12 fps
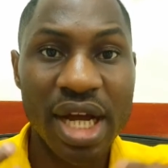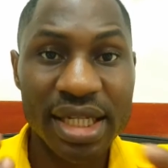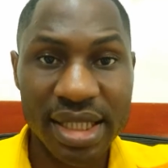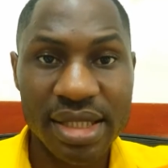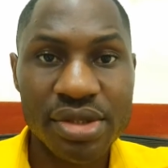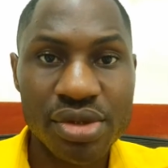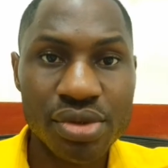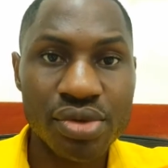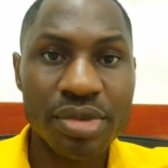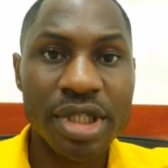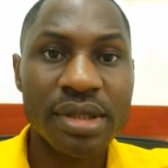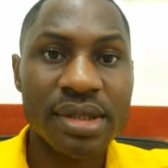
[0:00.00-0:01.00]
attend to you,
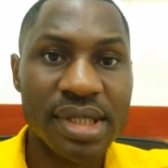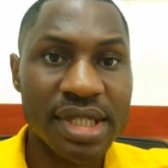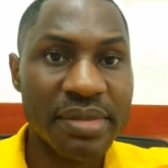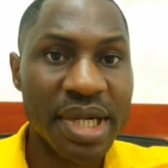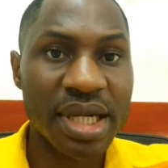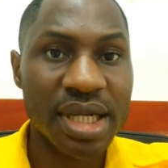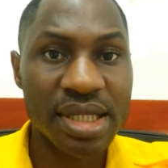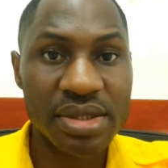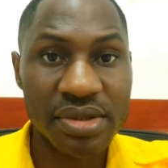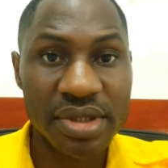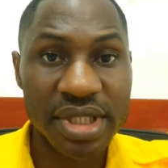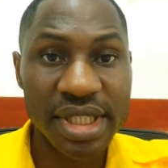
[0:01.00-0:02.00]
because the bankers
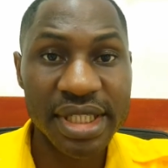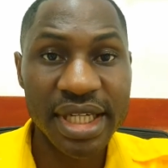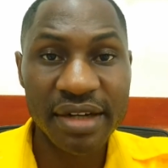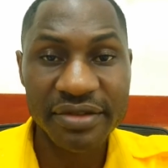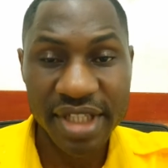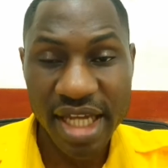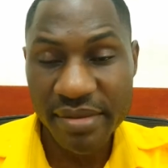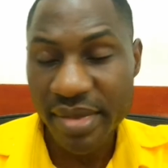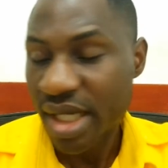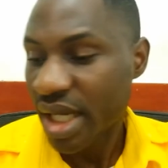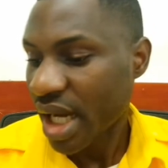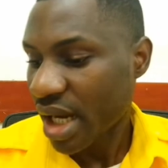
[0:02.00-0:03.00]
don't really have time,
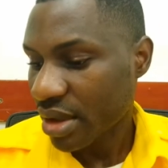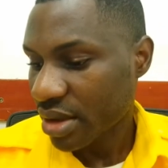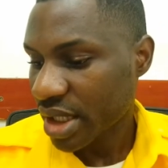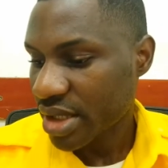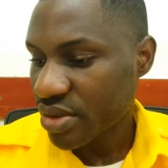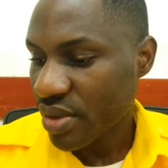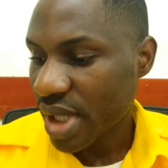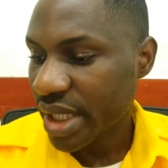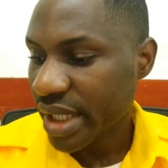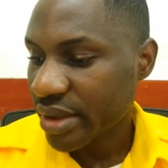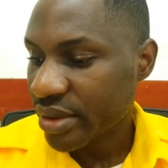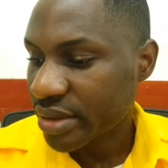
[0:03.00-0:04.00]
according to what
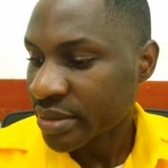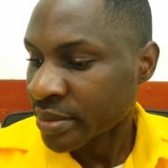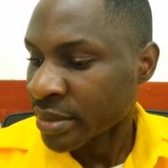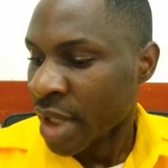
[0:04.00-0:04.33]
I know.